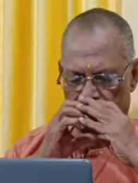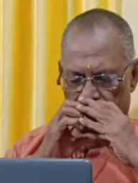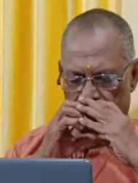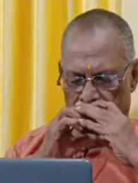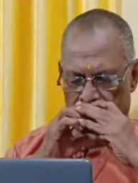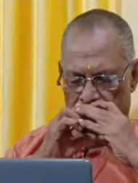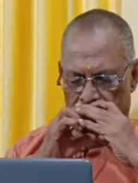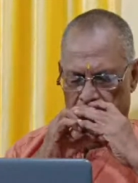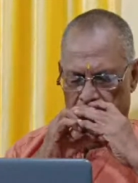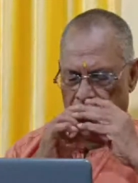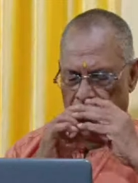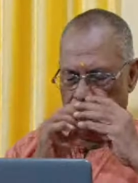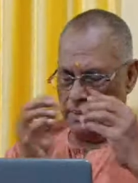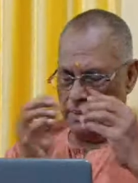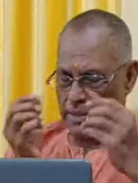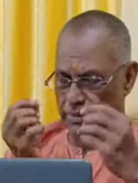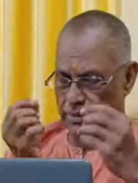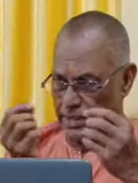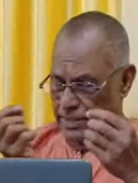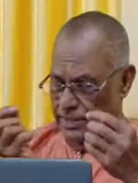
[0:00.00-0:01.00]
In
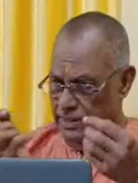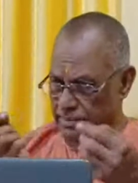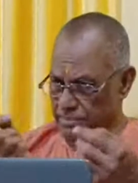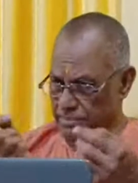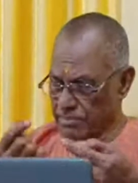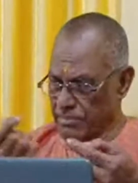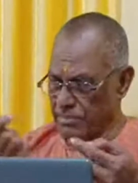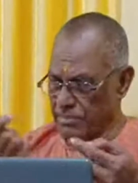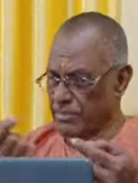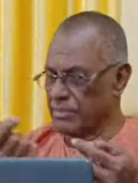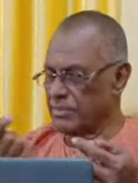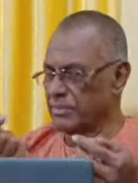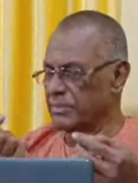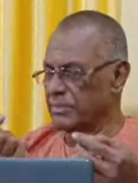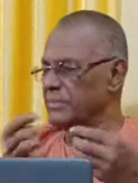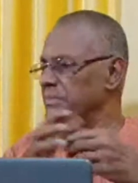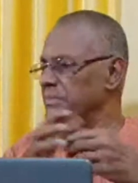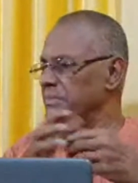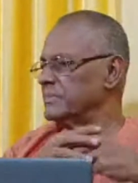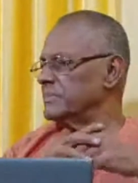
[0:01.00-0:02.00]
between,
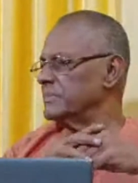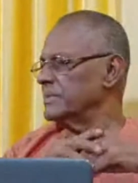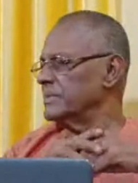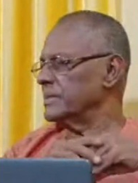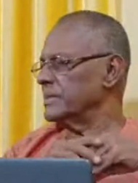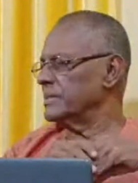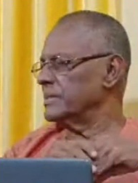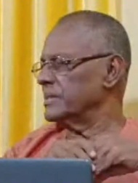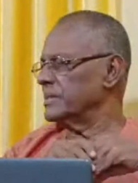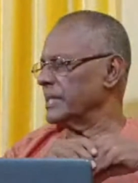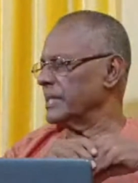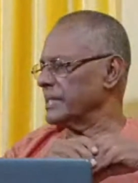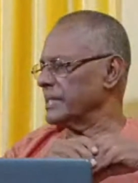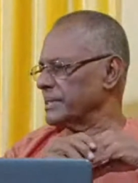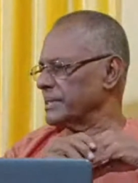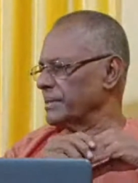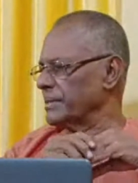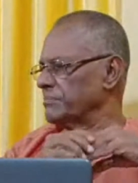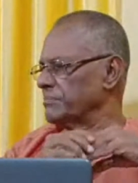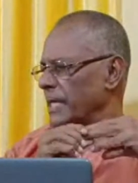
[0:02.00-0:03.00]
we get
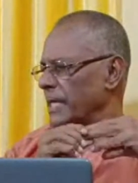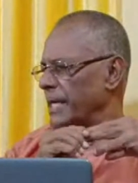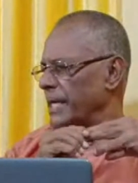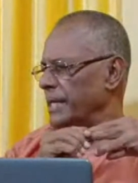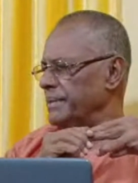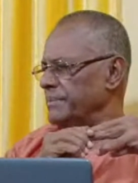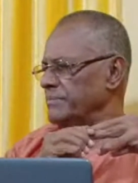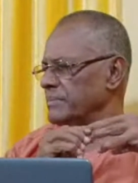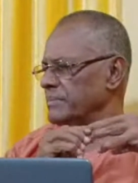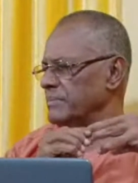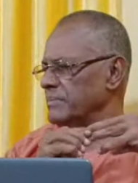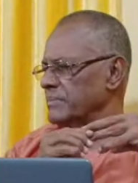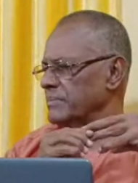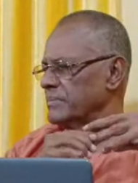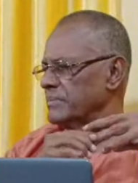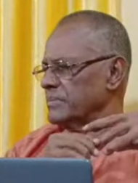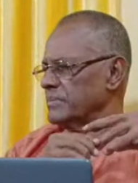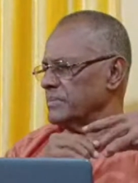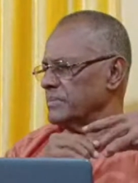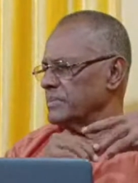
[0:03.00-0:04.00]
some time,
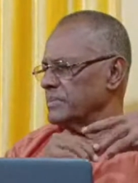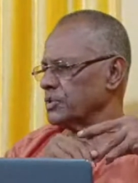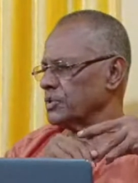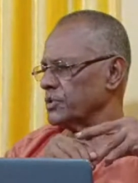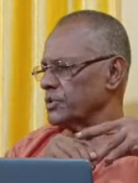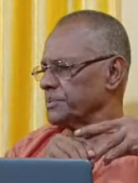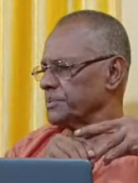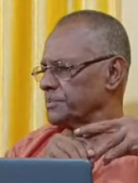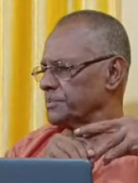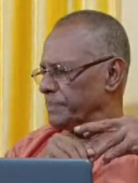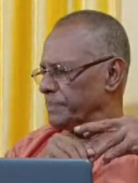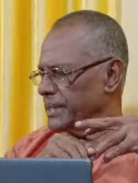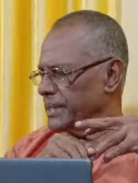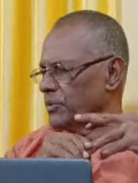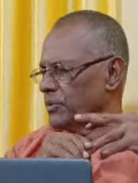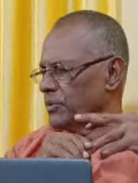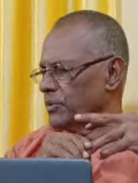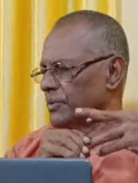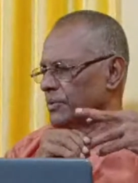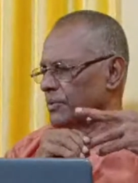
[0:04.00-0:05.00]
so spend
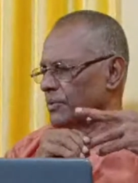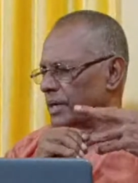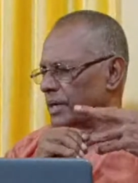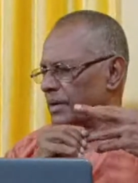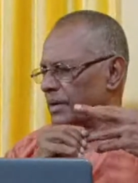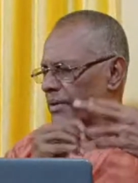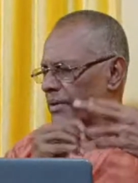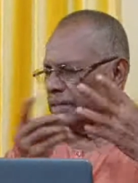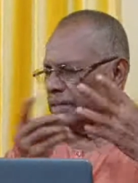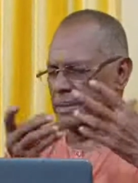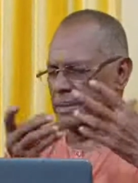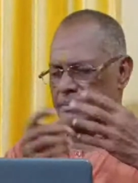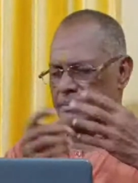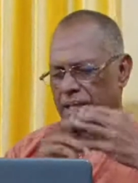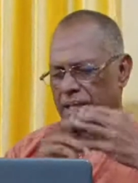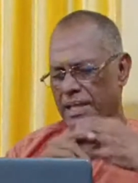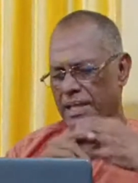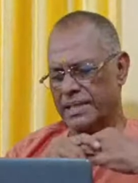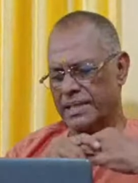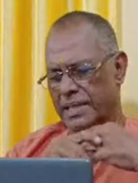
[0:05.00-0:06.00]
about 1 hour or something
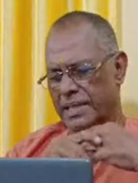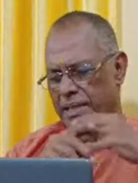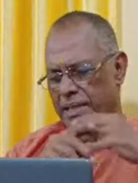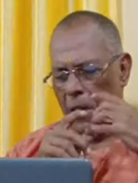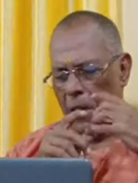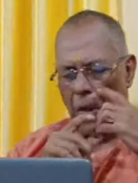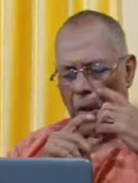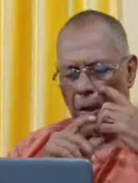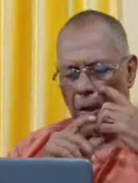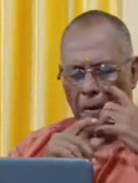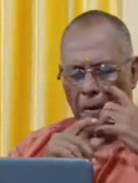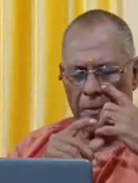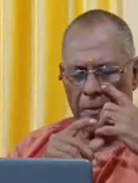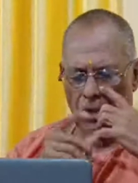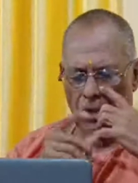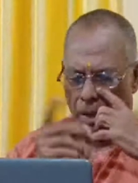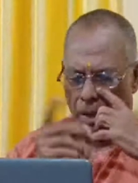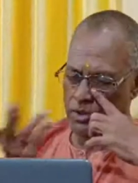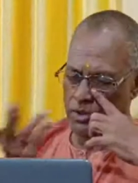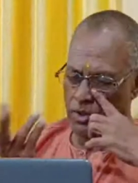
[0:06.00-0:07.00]
like that.
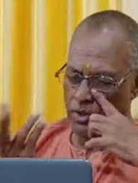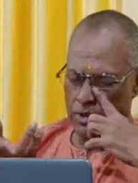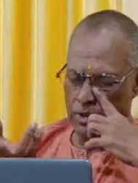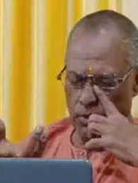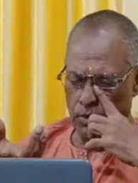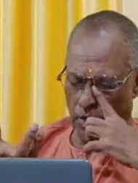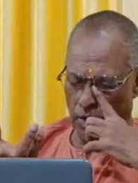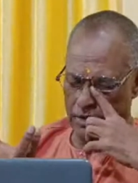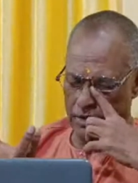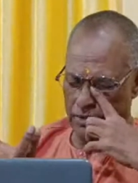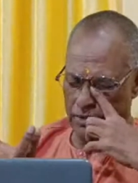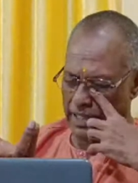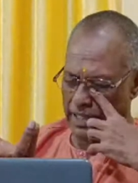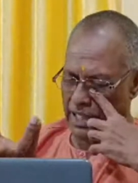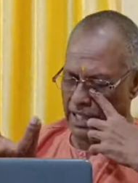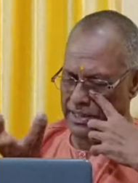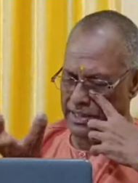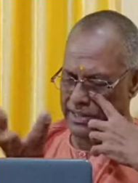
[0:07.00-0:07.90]
Swamiji also talks very less.